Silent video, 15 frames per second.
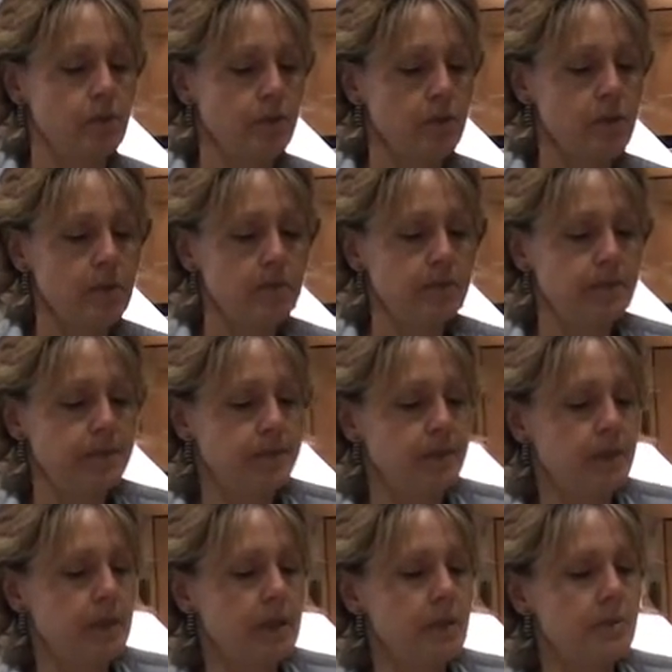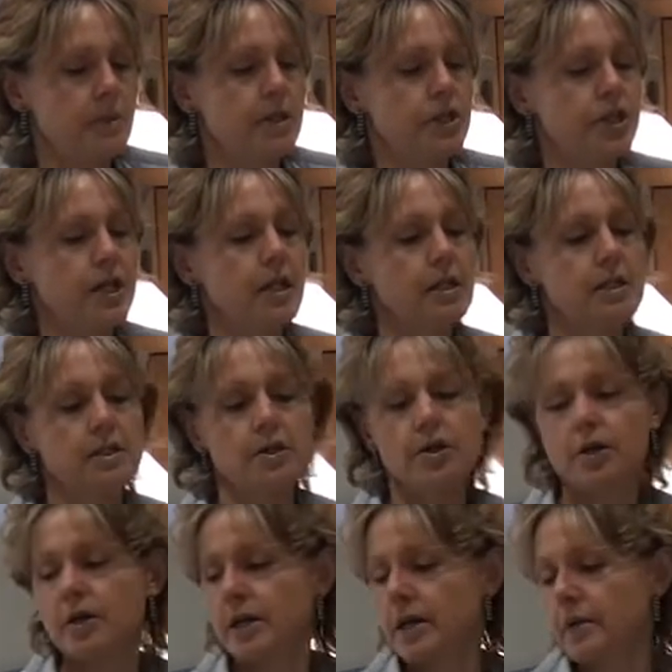A little bit of shell doesn't
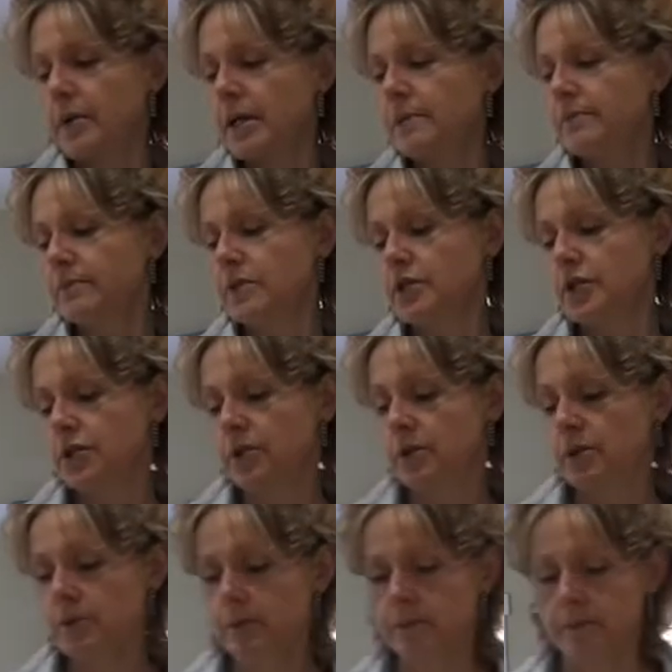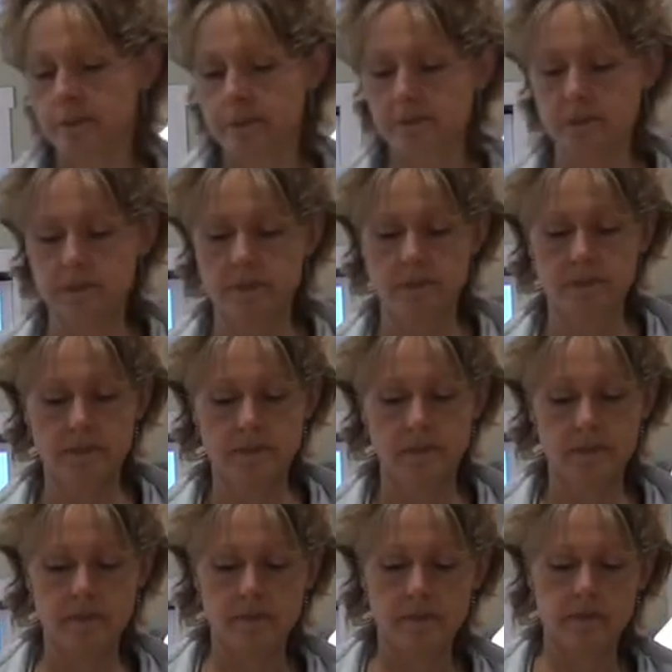hurt anyone. 2,
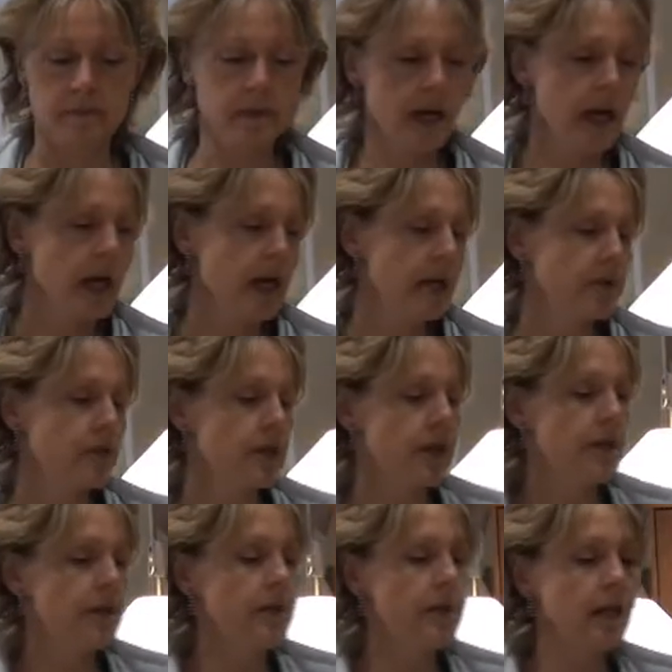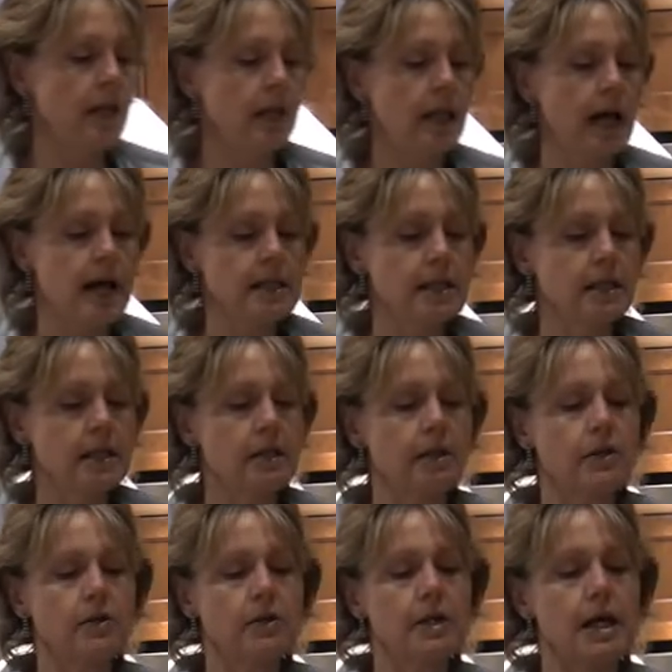and then lastly
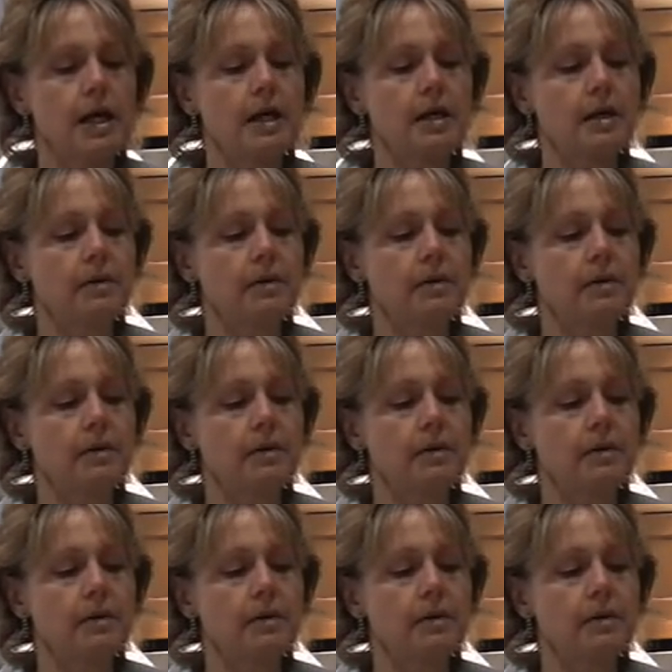the 3rd egg.